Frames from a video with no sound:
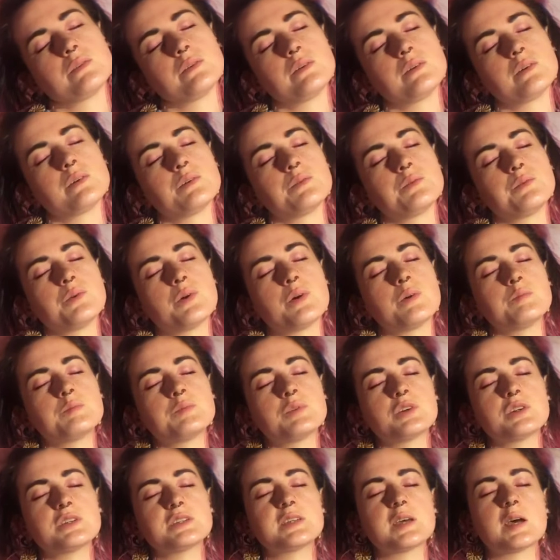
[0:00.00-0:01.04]
Go one
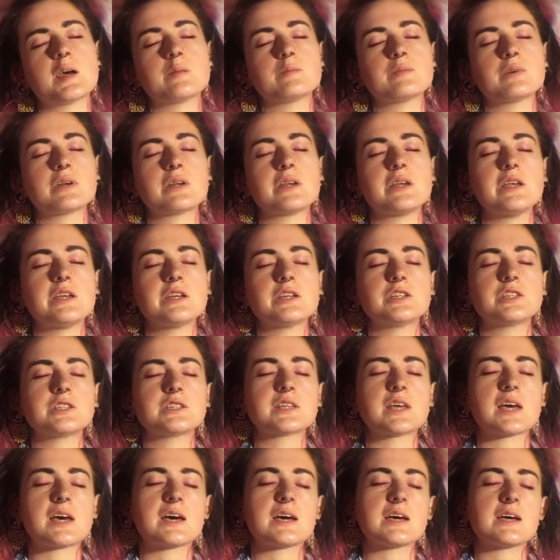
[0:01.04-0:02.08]
more time on each
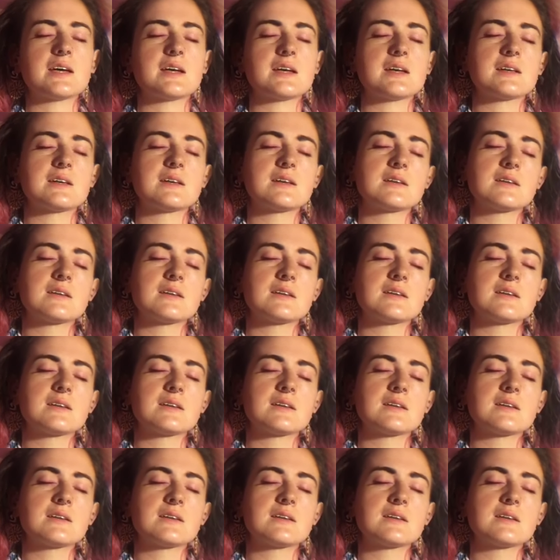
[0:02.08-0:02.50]
side.